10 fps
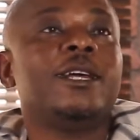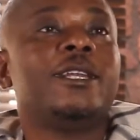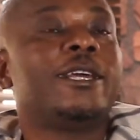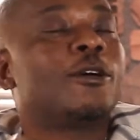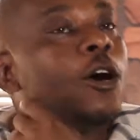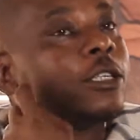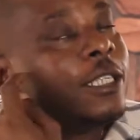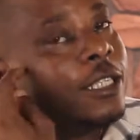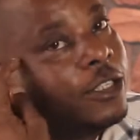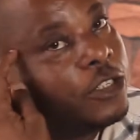The course
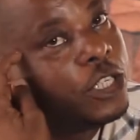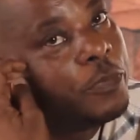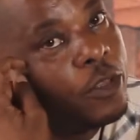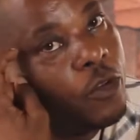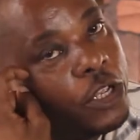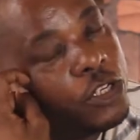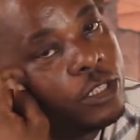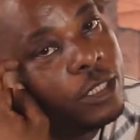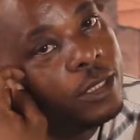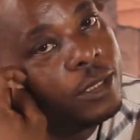Citizenship
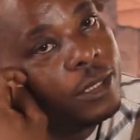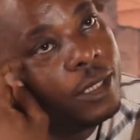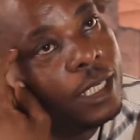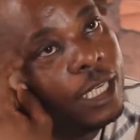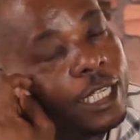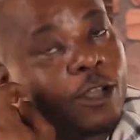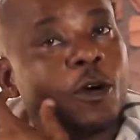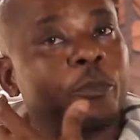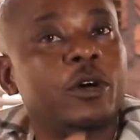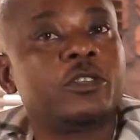Education is a
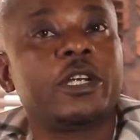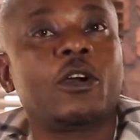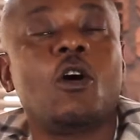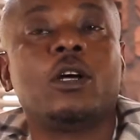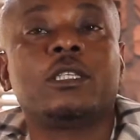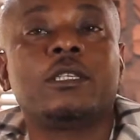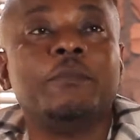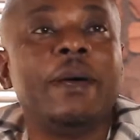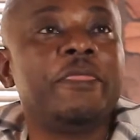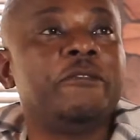compulsory
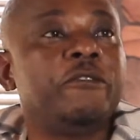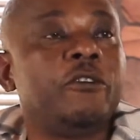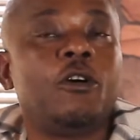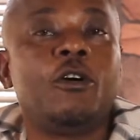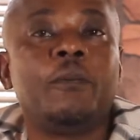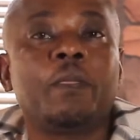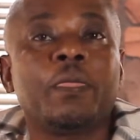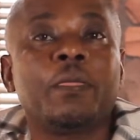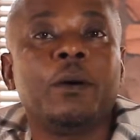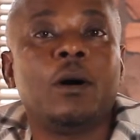course meant for
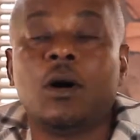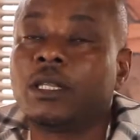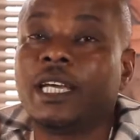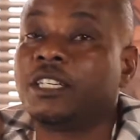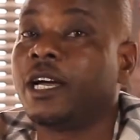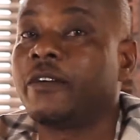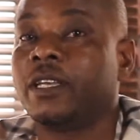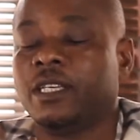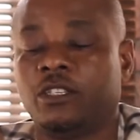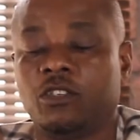all
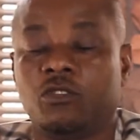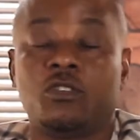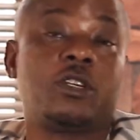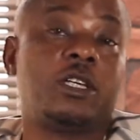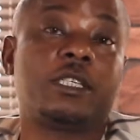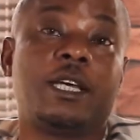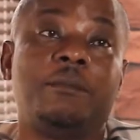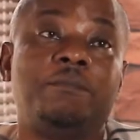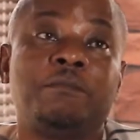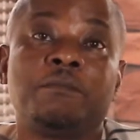tertiary institutions,
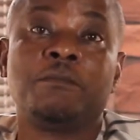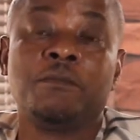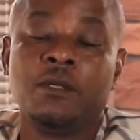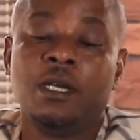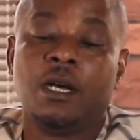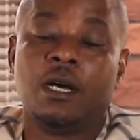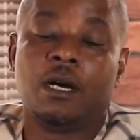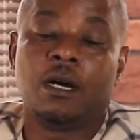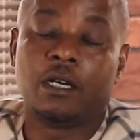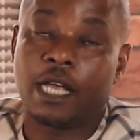
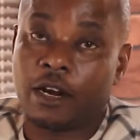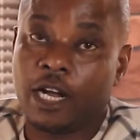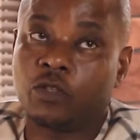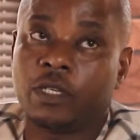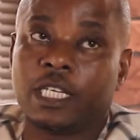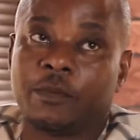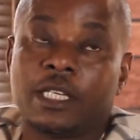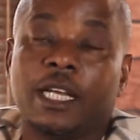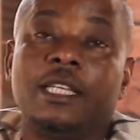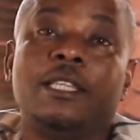undergraduate,
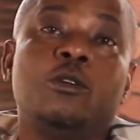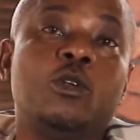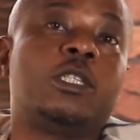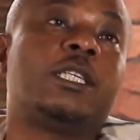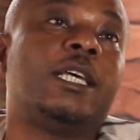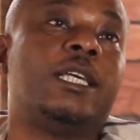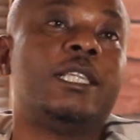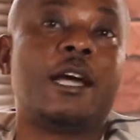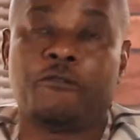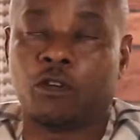especially those
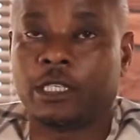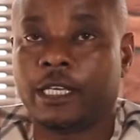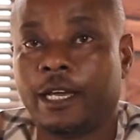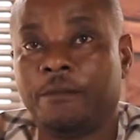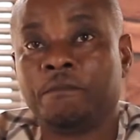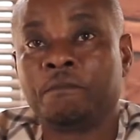in their first year.